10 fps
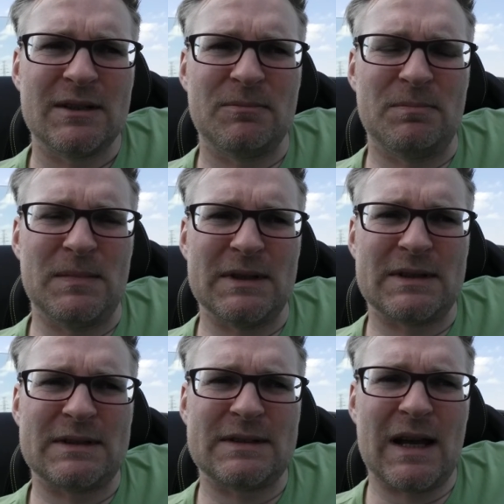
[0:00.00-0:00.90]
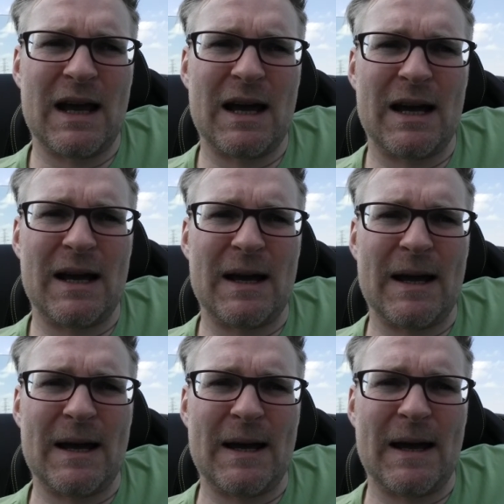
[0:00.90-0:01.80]
But
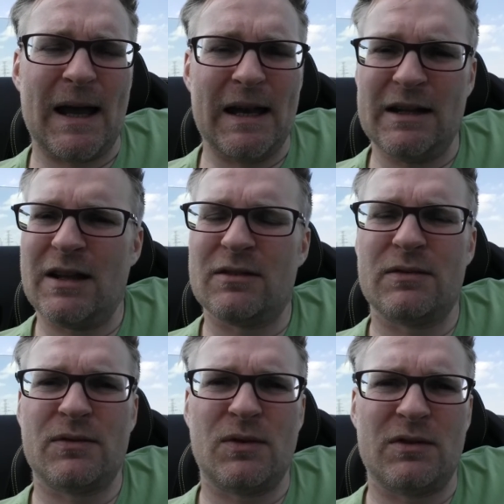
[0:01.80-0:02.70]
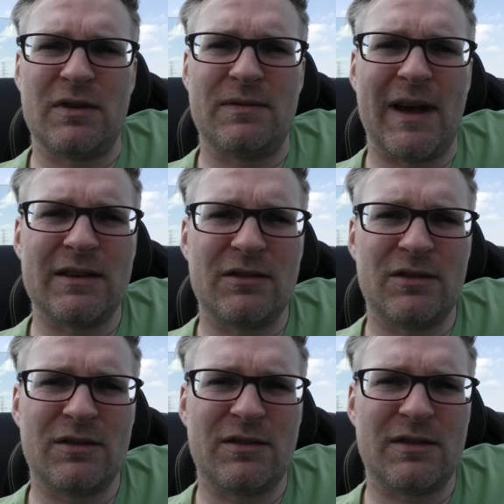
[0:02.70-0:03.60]
and it has of course
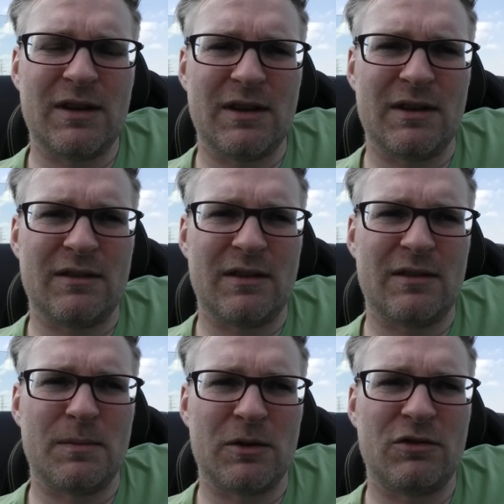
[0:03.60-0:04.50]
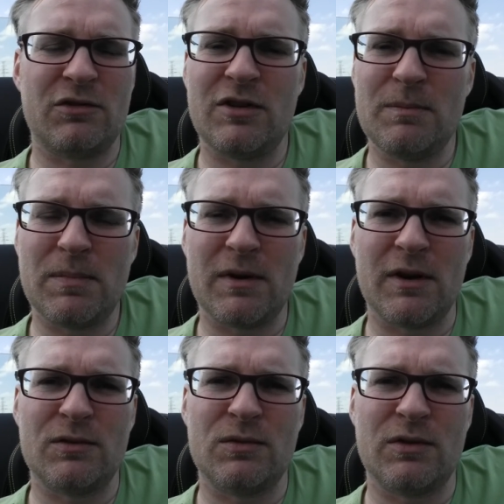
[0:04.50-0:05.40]
advantages. It's much
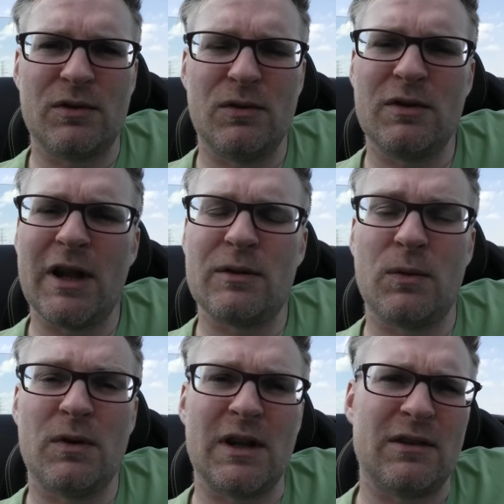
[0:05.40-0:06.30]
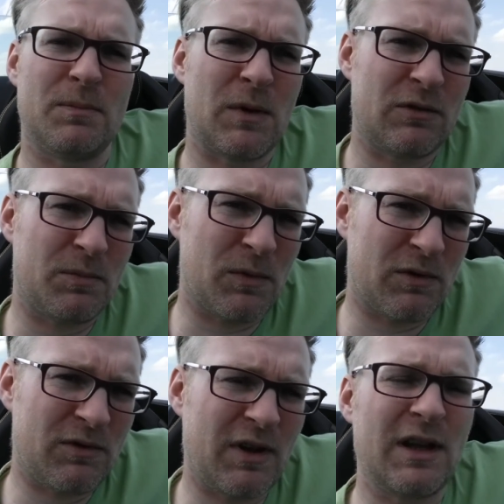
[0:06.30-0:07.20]
cheaper to secure the network, it's much more
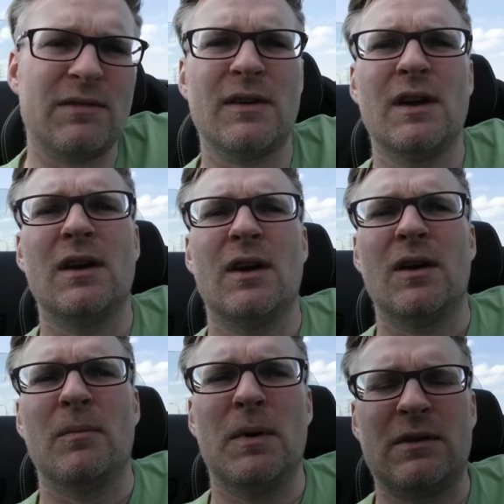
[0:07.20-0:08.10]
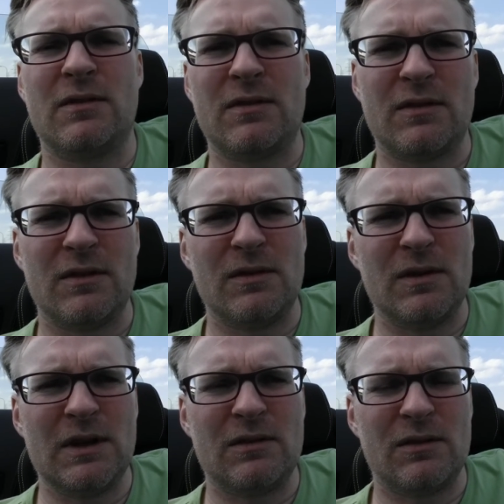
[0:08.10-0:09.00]
safe, but you
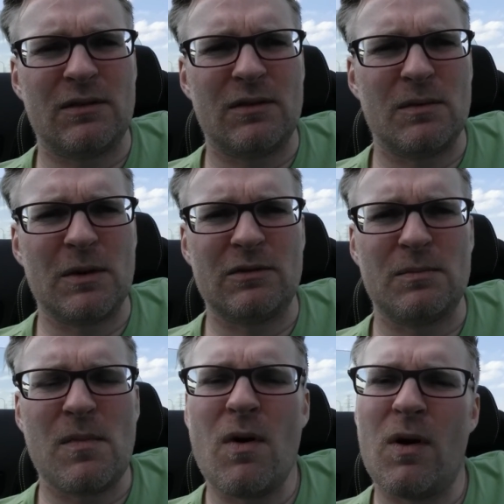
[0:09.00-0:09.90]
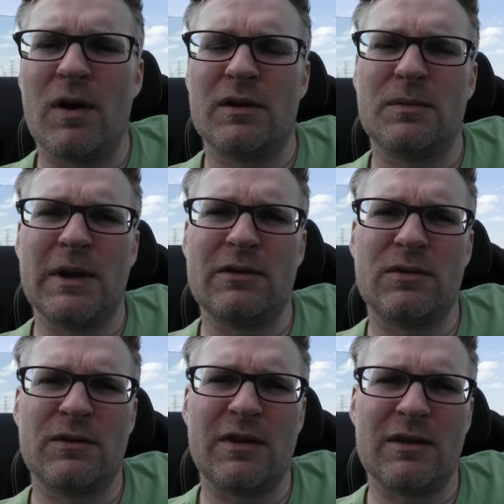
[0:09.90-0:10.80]
need so much more to make
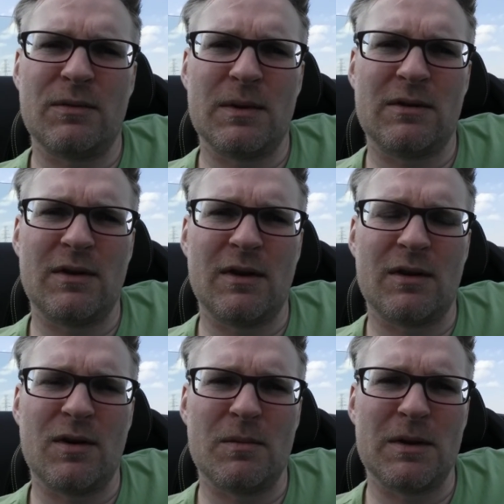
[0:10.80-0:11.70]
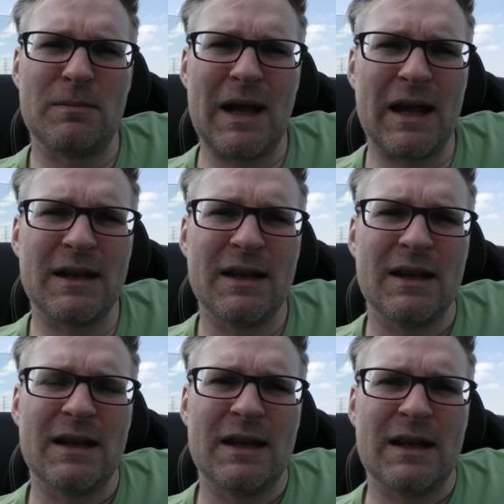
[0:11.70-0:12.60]
success with the common man.
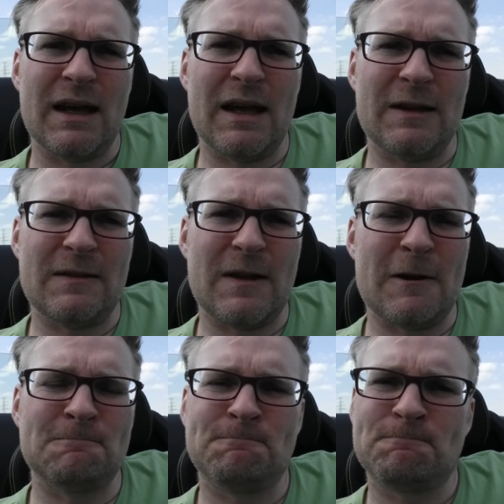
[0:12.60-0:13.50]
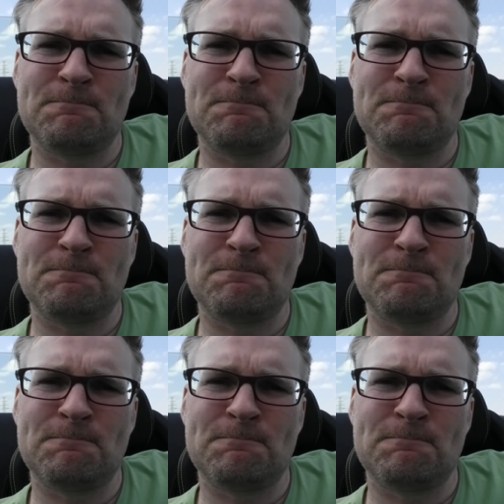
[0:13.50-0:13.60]
And